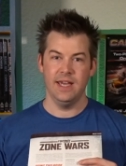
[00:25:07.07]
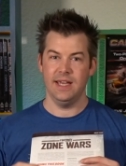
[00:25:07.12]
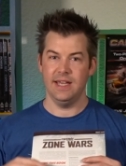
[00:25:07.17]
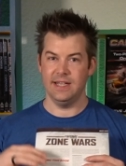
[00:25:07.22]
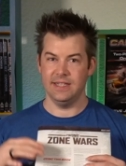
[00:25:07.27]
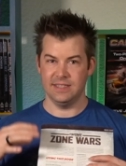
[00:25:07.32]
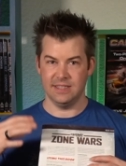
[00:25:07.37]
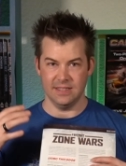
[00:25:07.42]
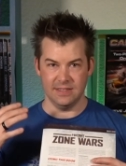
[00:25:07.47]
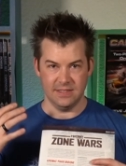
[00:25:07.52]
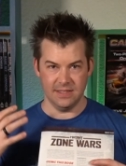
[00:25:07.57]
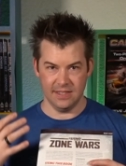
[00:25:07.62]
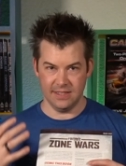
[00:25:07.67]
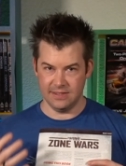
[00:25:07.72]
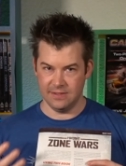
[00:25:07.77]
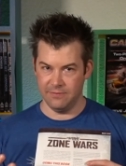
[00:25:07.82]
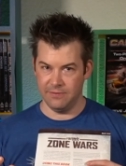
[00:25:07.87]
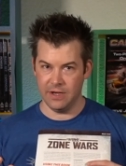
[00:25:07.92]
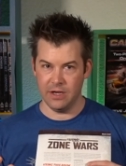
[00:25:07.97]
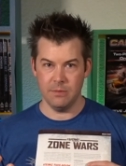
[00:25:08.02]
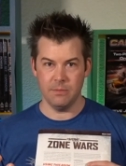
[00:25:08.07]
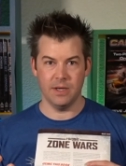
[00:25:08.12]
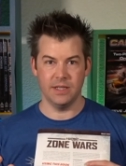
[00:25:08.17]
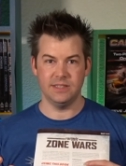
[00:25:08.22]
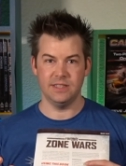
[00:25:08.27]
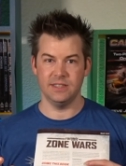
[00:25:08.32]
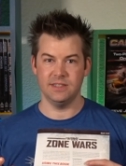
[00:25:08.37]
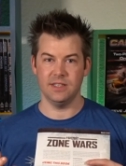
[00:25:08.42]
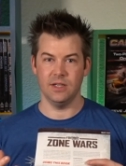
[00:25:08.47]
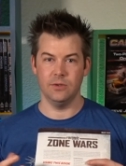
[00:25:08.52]
It's very
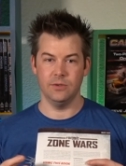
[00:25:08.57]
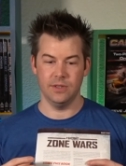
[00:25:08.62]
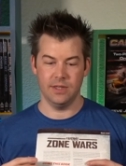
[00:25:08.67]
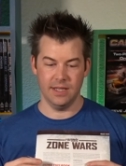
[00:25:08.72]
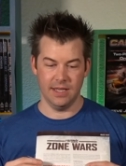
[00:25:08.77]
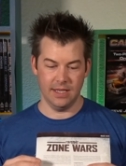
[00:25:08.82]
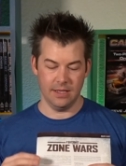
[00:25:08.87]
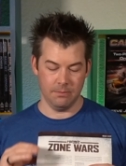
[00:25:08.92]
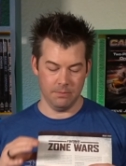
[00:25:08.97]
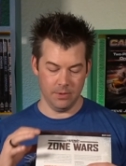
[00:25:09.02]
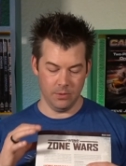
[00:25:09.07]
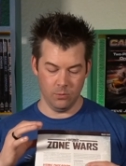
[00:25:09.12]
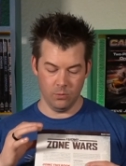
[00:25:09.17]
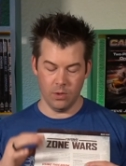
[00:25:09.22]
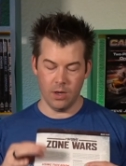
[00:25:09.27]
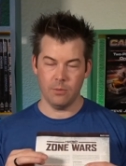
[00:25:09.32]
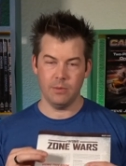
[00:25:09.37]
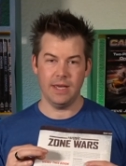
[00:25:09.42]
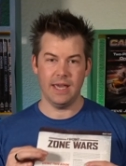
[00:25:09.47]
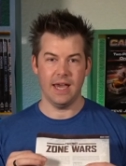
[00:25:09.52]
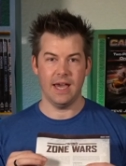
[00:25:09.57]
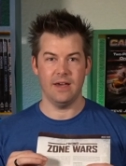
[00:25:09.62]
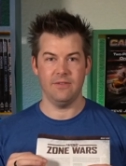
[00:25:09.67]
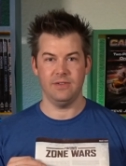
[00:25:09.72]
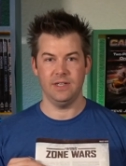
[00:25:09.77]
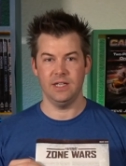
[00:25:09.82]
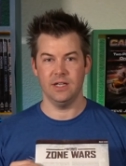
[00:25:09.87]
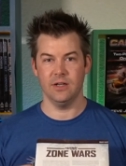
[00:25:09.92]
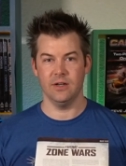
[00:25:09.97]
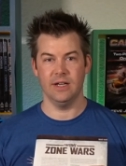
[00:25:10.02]
much its own thing. But what we have
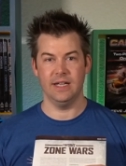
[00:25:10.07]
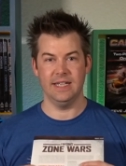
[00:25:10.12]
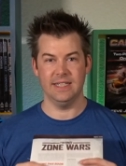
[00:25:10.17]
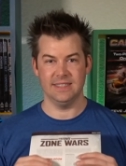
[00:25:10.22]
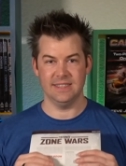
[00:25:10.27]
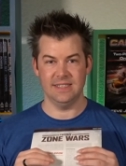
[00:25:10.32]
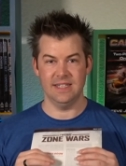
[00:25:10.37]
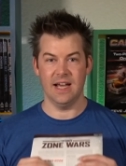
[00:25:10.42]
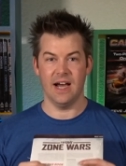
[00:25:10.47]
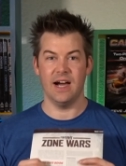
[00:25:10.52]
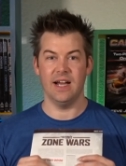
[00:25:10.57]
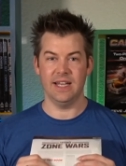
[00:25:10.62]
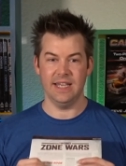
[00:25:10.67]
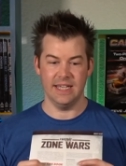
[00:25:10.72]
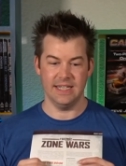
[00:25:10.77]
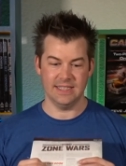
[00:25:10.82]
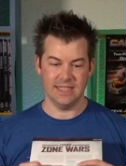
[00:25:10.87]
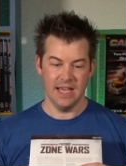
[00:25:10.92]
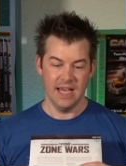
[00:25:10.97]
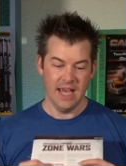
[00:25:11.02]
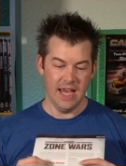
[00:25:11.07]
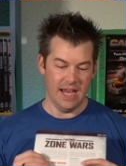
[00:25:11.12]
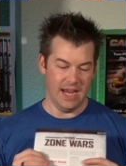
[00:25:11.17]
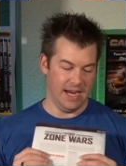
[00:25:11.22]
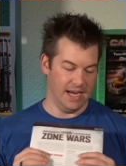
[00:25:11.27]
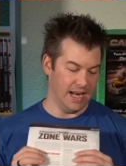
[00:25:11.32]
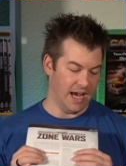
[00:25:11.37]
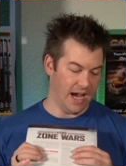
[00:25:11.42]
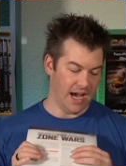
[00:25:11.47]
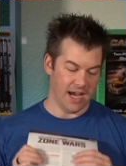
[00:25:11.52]
here is not it.
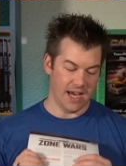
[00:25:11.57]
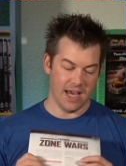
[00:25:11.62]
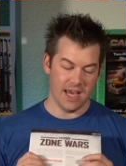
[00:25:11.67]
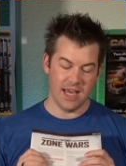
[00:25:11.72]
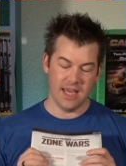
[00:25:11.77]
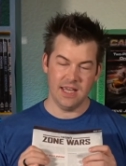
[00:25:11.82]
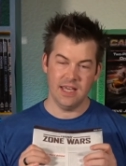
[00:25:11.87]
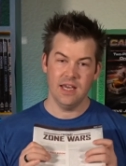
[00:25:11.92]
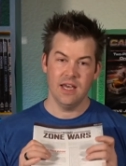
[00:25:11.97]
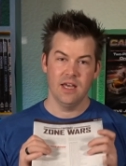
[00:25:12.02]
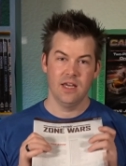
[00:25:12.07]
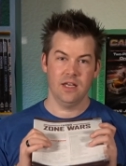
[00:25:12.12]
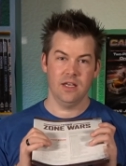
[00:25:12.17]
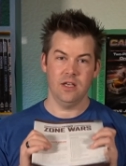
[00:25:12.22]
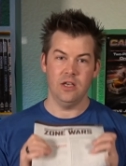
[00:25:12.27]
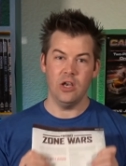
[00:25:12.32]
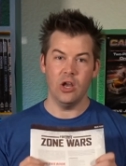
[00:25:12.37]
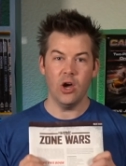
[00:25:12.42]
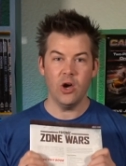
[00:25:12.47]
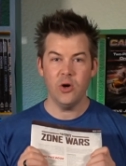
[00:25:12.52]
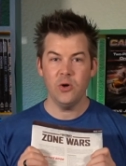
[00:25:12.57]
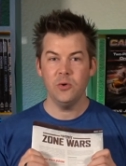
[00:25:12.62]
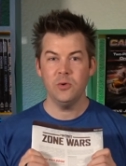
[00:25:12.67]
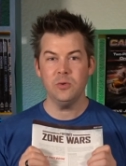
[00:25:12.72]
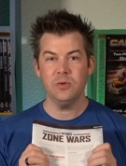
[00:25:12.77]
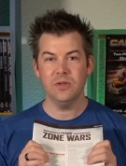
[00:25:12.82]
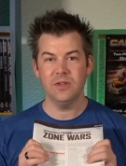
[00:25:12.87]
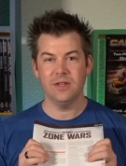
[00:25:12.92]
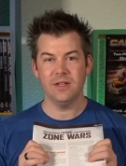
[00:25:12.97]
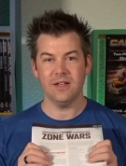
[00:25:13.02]
And I
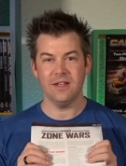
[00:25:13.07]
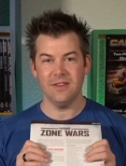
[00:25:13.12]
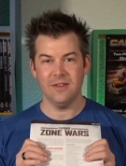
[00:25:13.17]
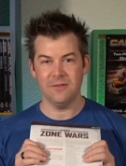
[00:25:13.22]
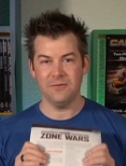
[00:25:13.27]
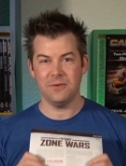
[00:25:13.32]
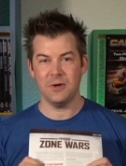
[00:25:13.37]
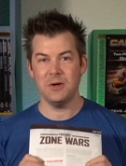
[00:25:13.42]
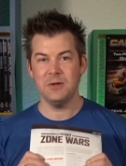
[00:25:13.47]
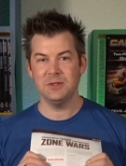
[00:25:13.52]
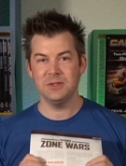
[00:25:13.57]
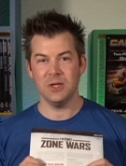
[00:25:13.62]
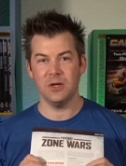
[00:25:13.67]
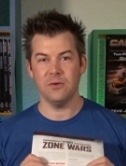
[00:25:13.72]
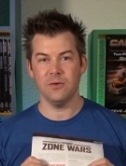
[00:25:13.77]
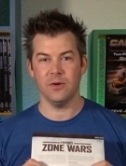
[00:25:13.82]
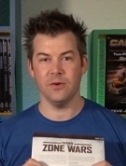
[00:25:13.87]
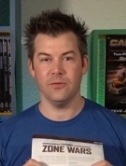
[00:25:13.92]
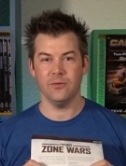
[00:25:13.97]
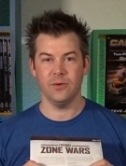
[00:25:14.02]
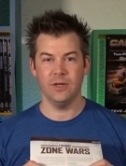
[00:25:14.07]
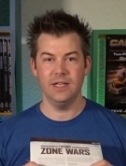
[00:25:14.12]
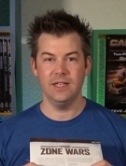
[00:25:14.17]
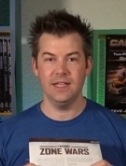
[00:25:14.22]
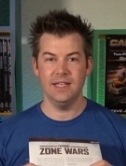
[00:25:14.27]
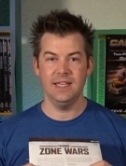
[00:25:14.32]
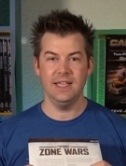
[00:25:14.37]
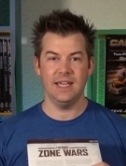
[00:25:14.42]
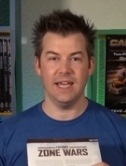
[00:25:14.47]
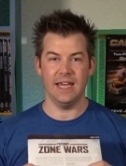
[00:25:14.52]
know the folks over at Free
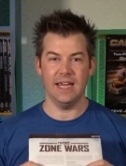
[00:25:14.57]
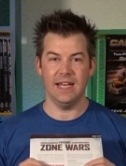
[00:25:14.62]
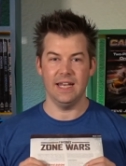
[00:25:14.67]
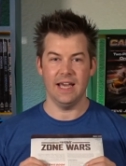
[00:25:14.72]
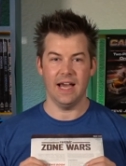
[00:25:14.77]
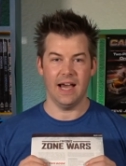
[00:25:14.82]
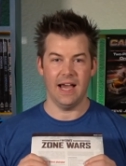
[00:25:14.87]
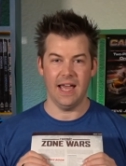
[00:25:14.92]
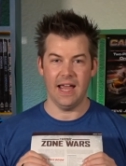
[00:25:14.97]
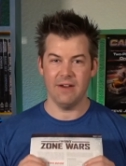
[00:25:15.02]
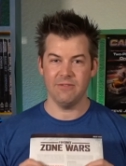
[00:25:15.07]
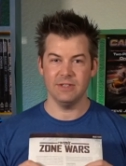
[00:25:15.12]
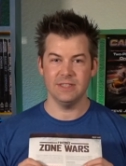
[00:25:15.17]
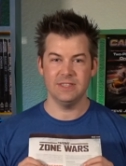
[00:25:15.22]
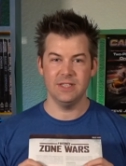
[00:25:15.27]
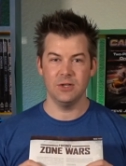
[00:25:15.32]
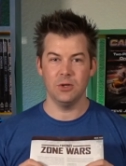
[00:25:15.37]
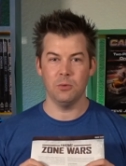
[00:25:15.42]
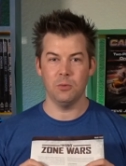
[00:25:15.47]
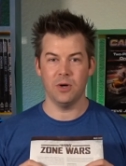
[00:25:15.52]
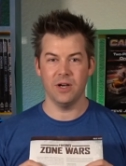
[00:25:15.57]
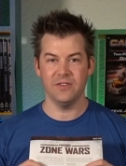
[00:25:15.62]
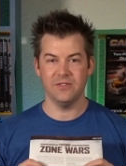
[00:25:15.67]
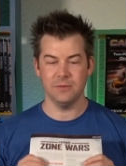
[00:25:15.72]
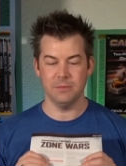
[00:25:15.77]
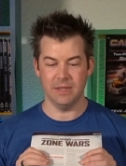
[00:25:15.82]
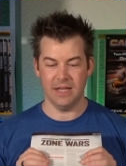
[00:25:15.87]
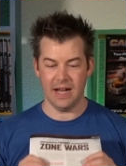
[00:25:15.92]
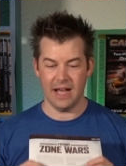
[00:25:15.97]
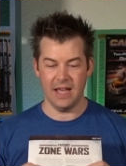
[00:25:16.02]
League, and every single one of
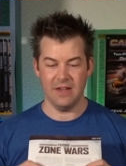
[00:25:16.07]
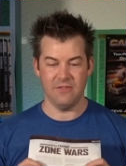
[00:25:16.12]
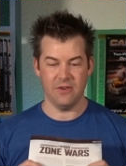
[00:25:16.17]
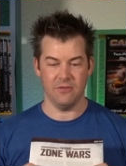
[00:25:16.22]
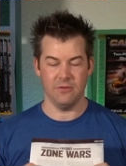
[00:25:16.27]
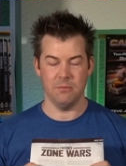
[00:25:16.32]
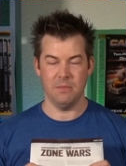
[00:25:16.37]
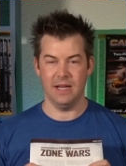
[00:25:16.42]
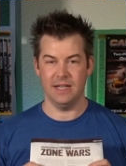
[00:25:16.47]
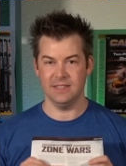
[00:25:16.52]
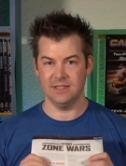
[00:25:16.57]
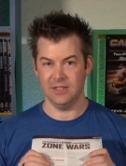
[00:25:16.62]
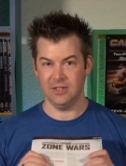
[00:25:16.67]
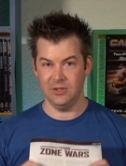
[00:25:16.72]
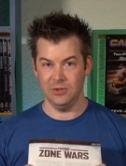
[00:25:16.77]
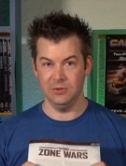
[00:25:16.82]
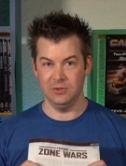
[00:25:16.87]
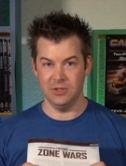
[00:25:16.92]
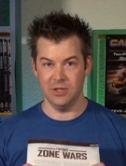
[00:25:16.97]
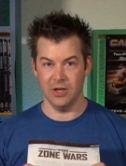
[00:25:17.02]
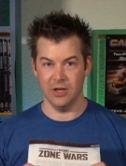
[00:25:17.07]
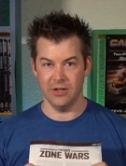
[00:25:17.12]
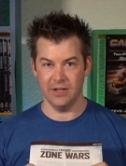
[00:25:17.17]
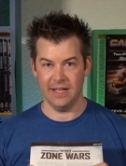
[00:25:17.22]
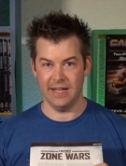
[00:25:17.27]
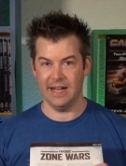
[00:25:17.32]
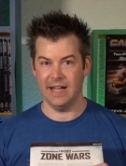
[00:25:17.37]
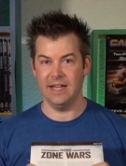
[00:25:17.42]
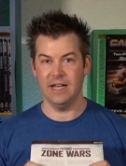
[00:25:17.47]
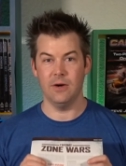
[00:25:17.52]
them that I have ever met is a huge nerd.
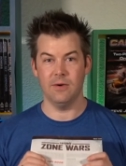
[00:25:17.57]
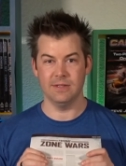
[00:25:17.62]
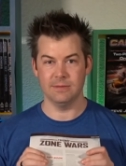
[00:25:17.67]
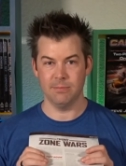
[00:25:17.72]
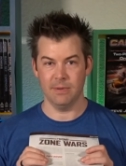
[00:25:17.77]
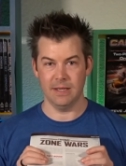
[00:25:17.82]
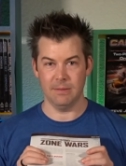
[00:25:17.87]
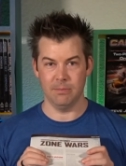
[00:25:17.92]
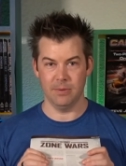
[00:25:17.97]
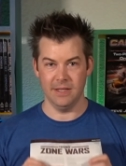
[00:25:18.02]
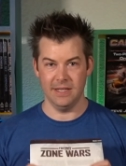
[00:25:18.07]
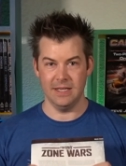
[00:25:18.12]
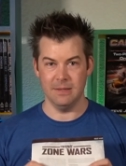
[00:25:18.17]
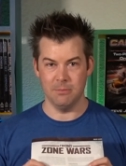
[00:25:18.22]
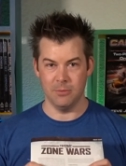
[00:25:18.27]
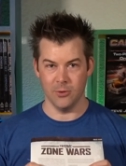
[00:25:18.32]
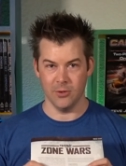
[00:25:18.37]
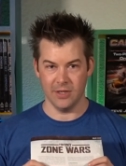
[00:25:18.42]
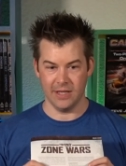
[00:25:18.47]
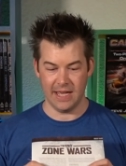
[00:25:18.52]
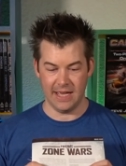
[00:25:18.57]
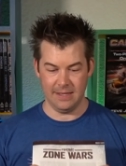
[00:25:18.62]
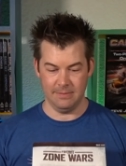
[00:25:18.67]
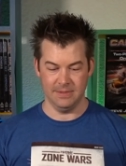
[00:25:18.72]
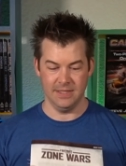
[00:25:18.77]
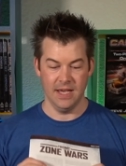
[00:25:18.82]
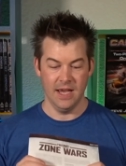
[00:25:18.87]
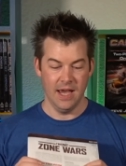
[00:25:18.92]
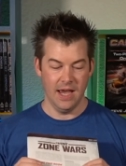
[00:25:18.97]
And I know has played plenty of board games.